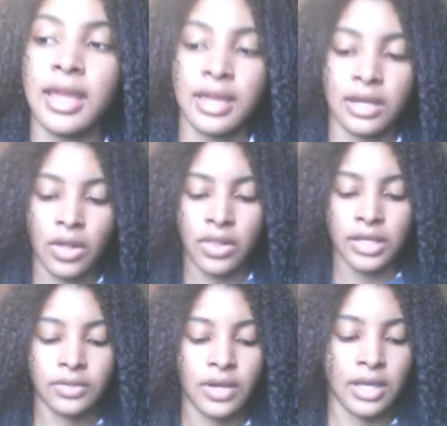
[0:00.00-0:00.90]
and I'll
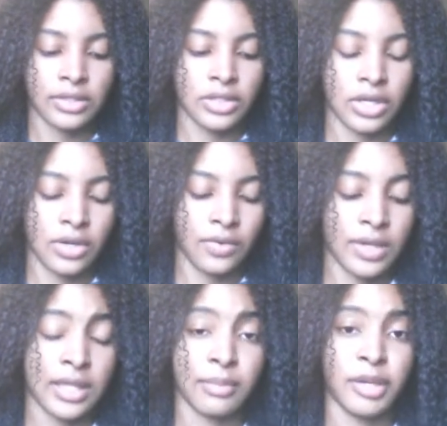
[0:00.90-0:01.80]
let you guys
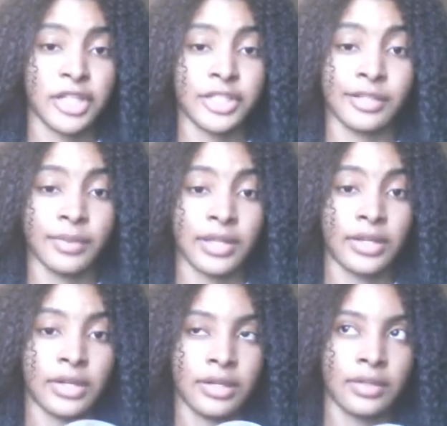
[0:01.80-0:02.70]
know in the picture
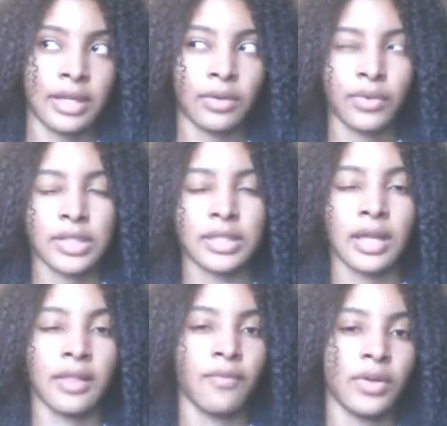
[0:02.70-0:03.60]
whether, like on a
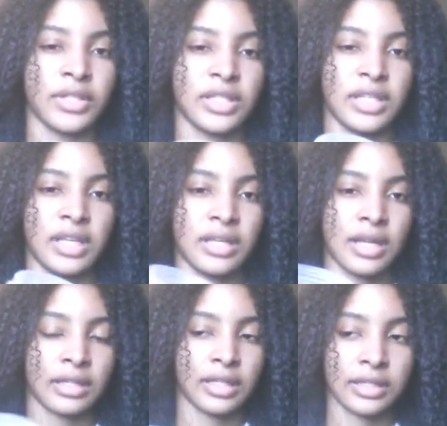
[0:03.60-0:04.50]
scale of 1 to
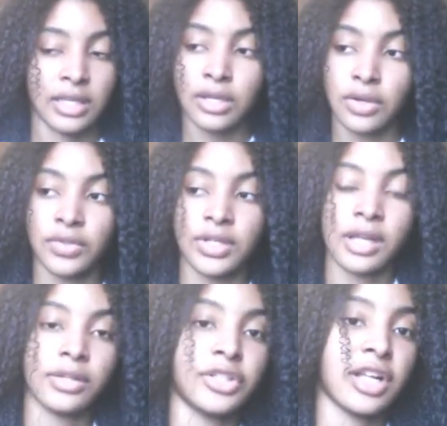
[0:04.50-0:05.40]
10, I like the
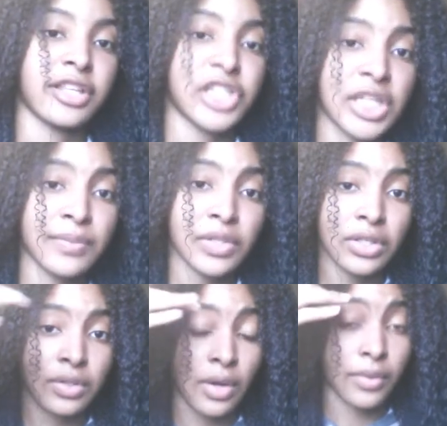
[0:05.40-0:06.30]
ecostyler gel. It seems
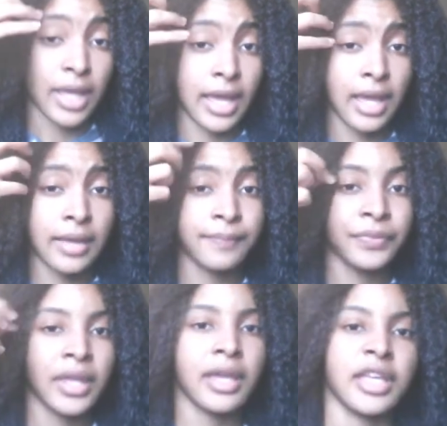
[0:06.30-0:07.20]
to do okay,
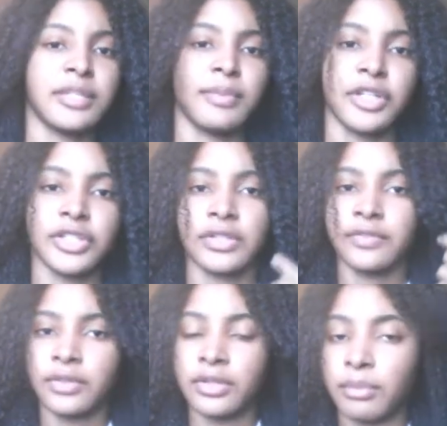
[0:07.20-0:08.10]

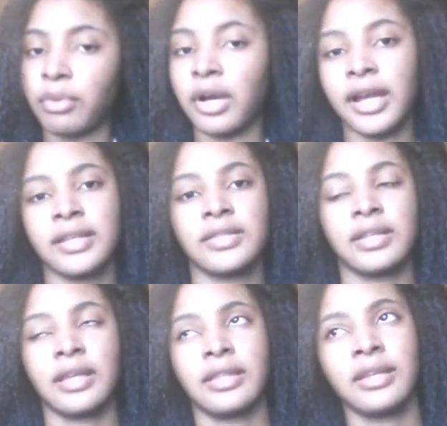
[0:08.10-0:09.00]
especially for the
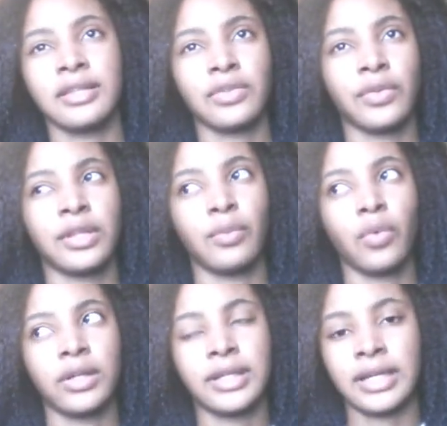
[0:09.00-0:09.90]
price. I think it's only
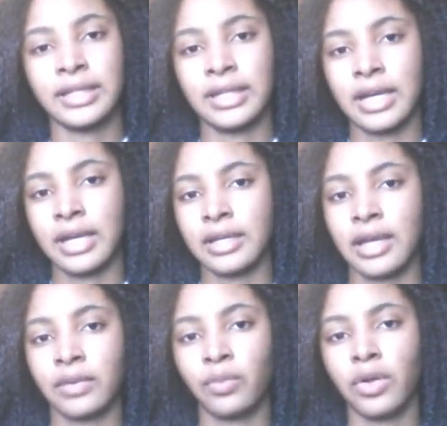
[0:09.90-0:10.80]

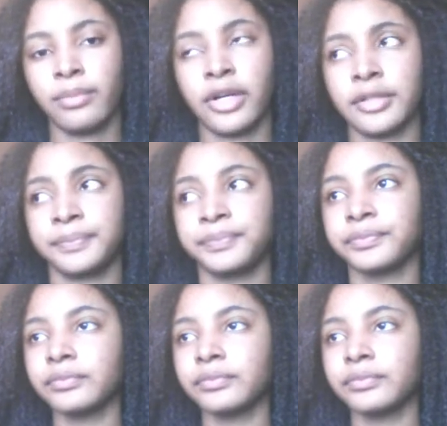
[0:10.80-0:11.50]
$1.99 at Walmart,